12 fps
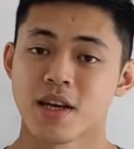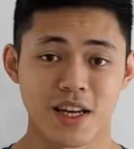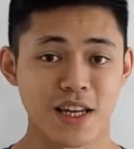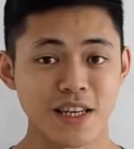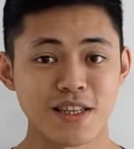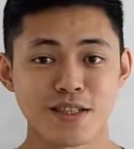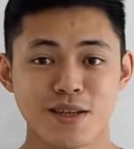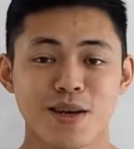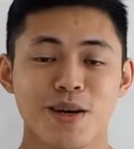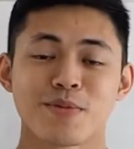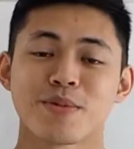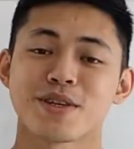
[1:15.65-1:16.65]
it is,
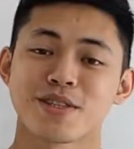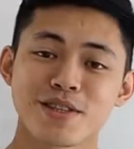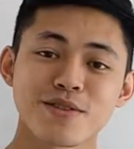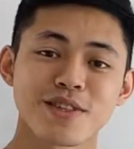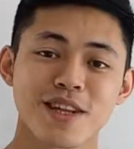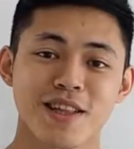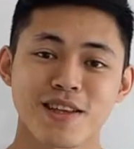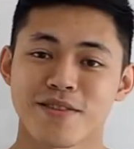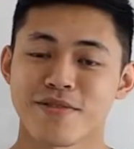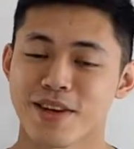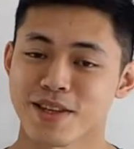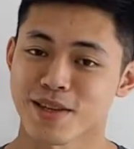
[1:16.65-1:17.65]
but it's still slightly
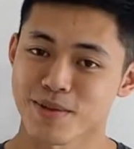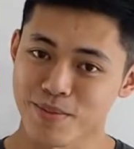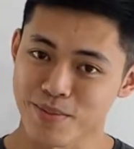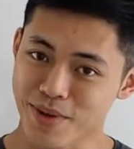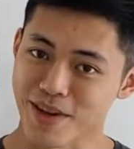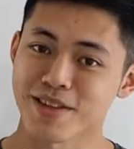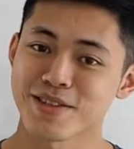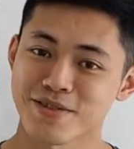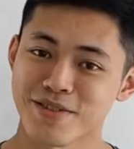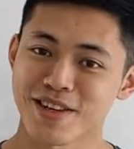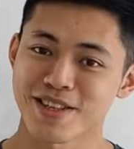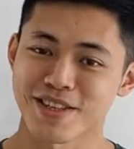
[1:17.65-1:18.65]
affected by this
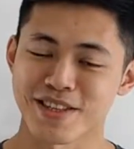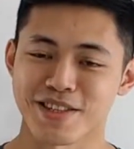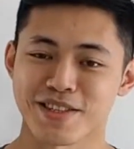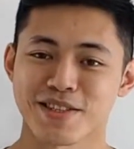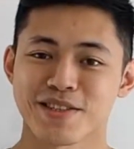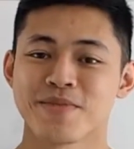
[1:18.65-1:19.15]
grind size.